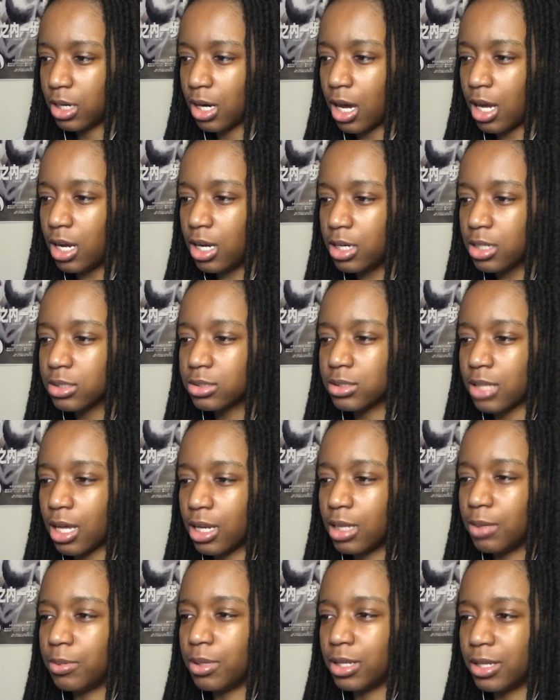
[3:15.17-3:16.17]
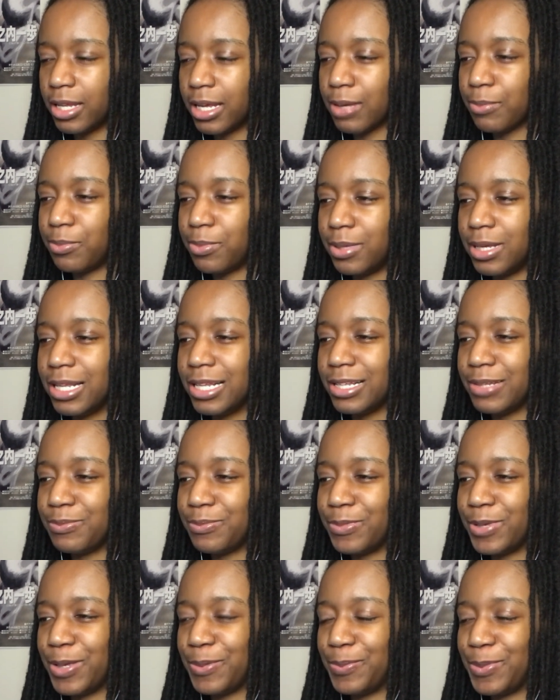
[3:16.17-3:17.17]
I understand him and like it,
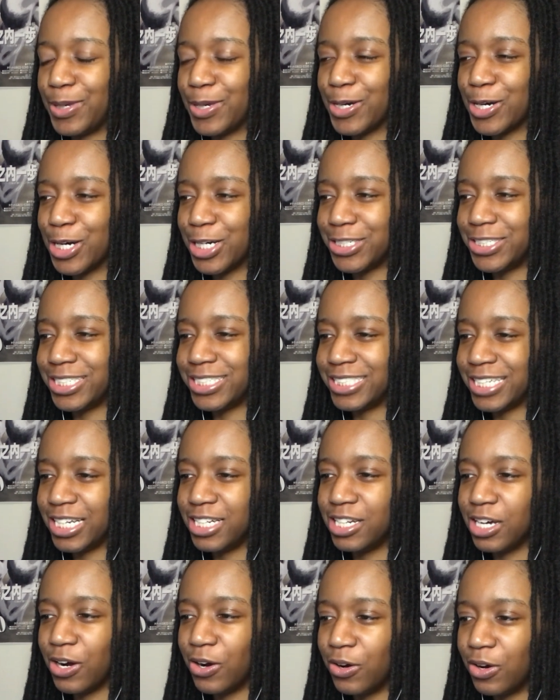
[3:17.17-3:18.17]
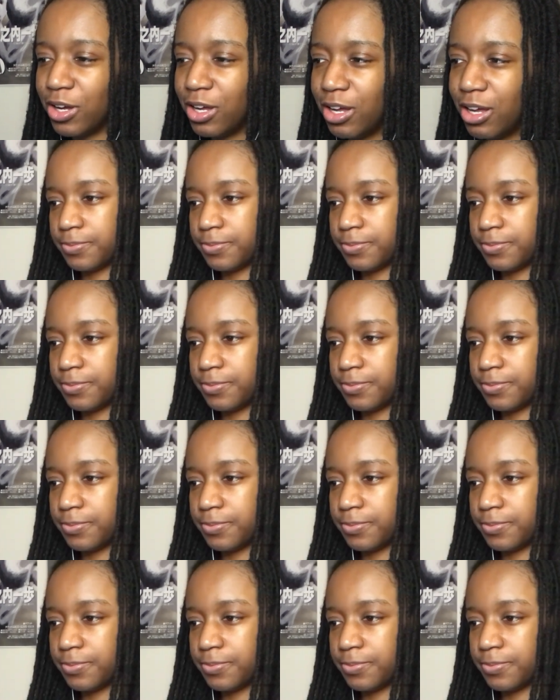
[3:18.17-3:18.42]
it being hard to say no.